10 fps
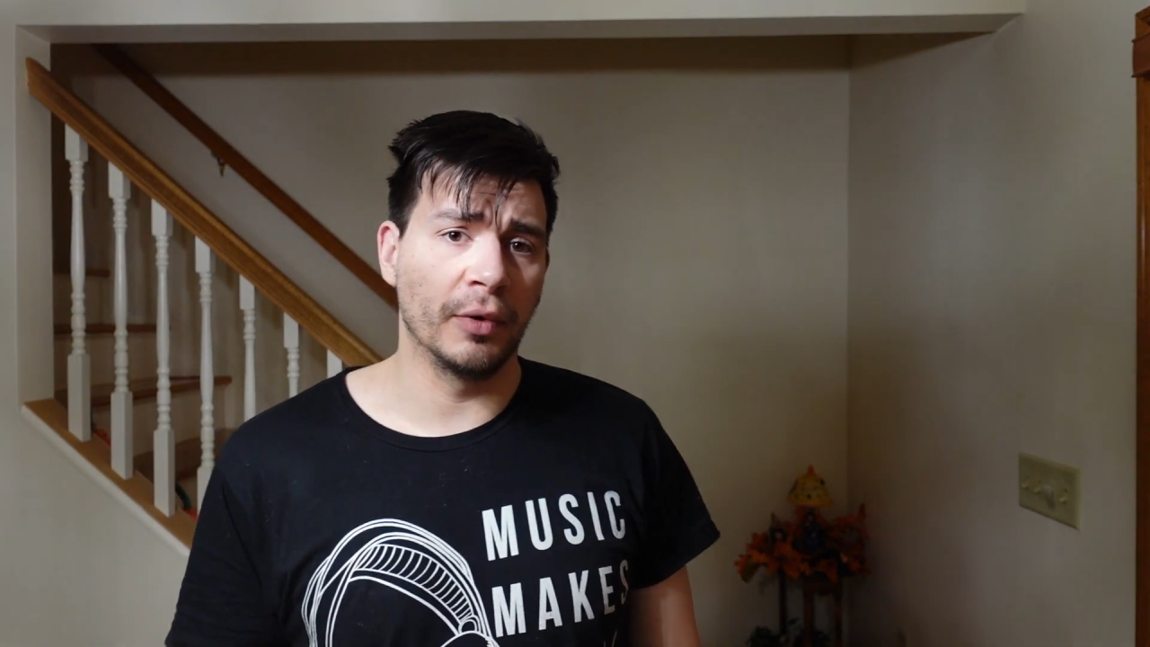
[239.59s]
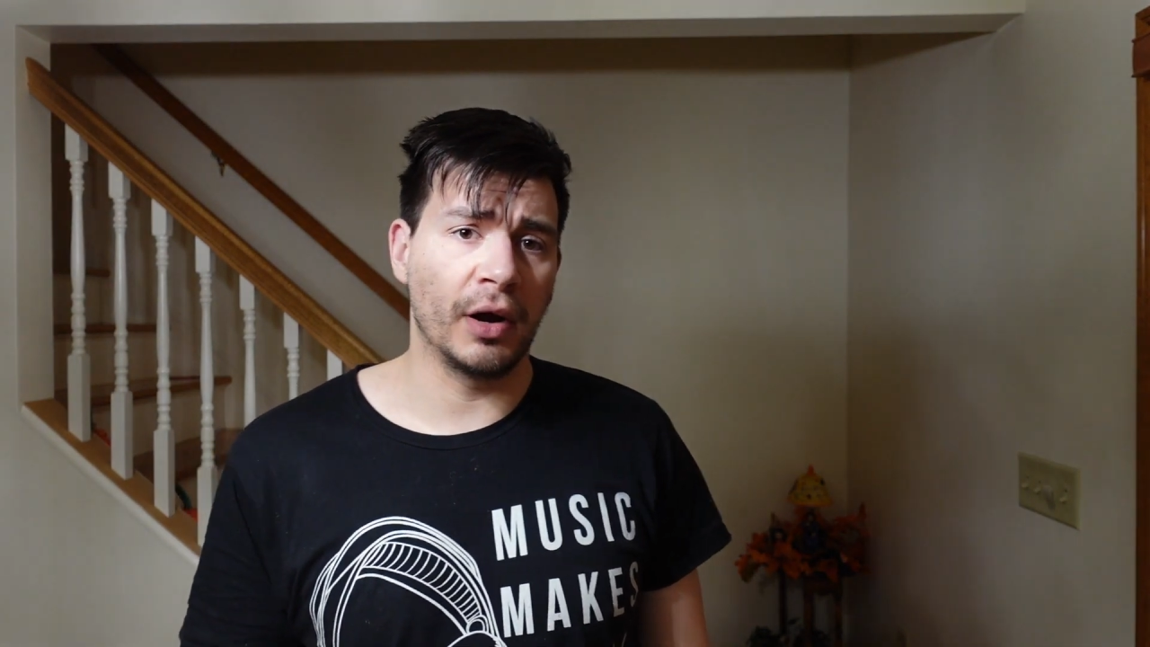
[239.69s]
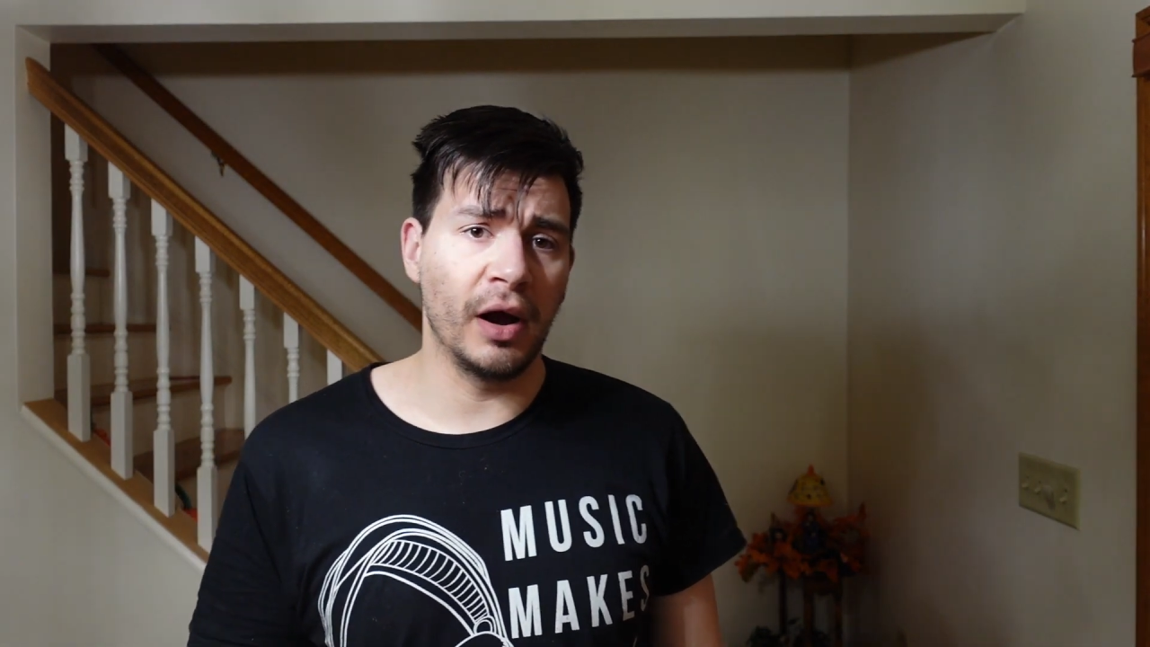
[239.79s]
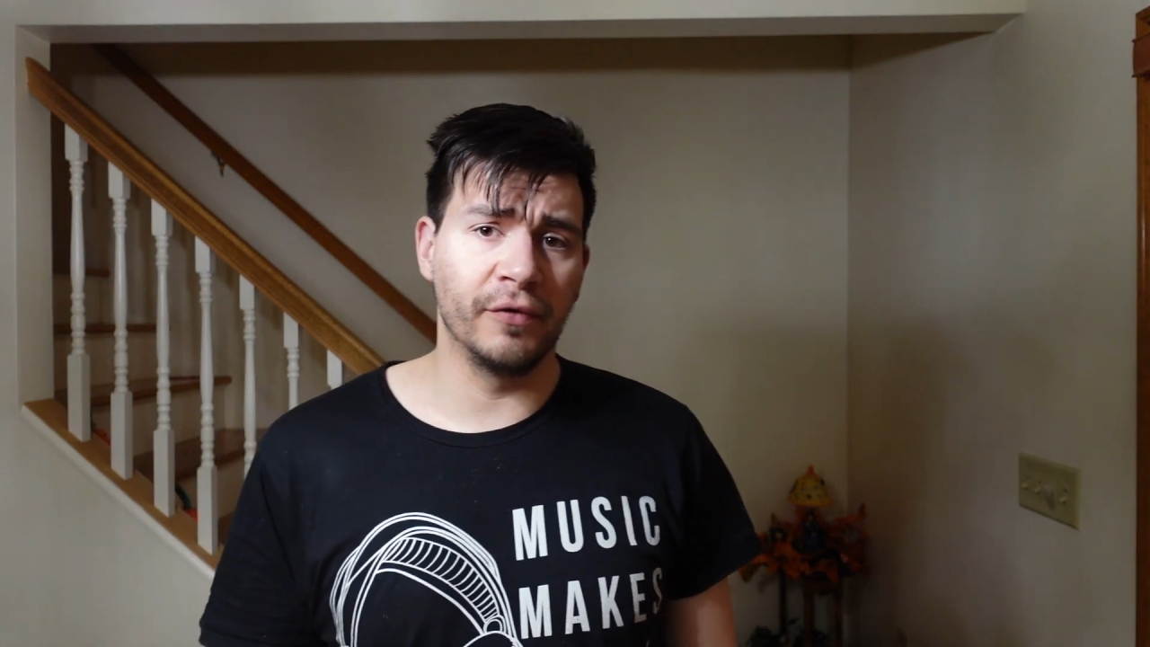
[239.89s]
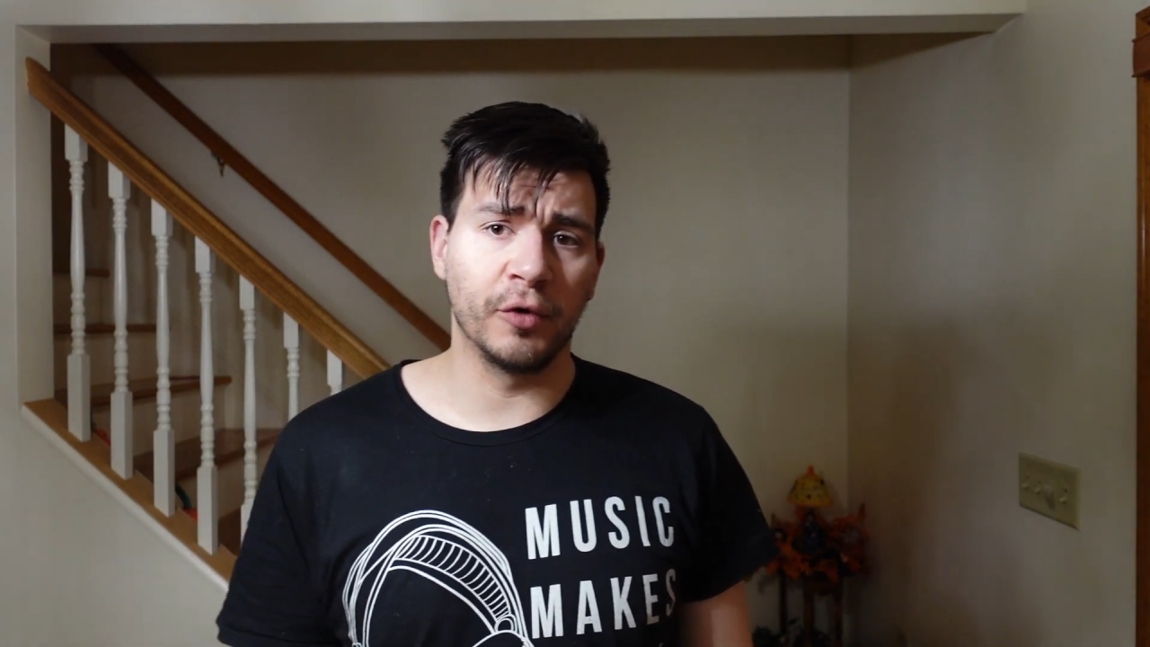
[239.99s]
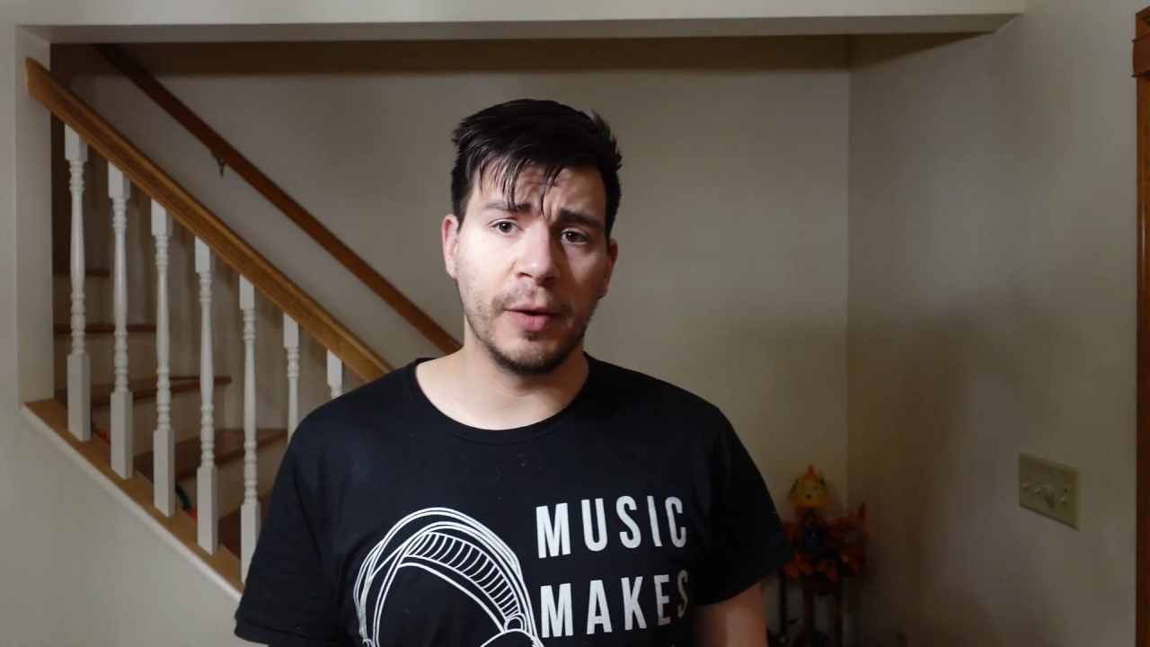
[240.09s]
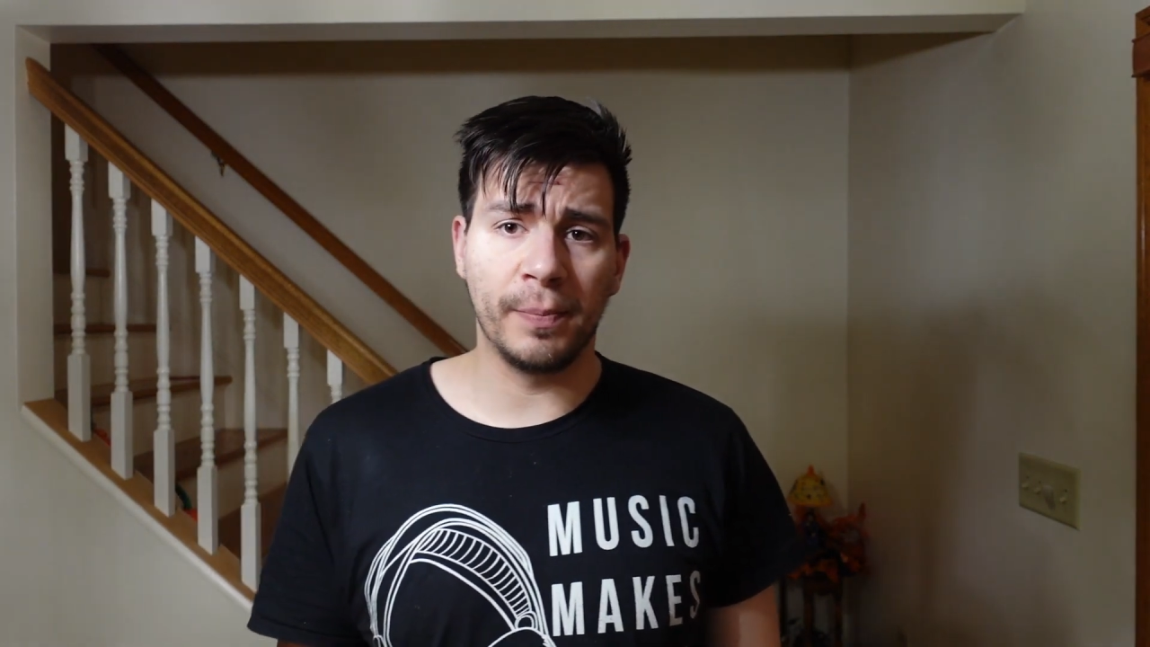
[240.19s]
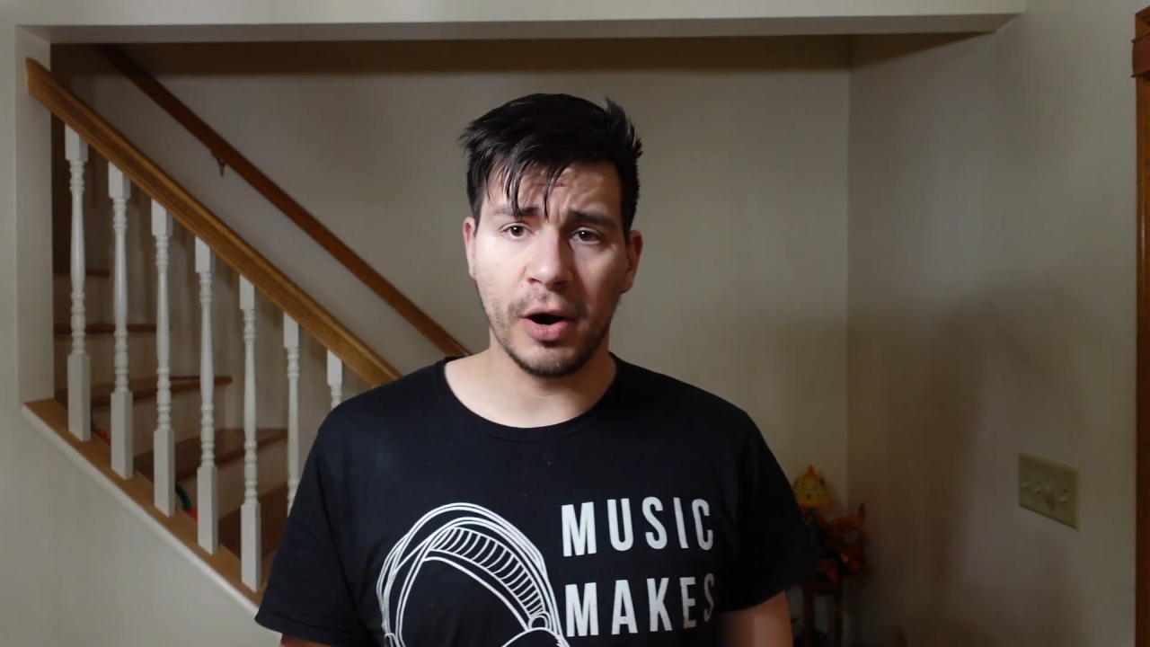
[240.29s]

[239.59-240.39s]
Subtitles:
recovery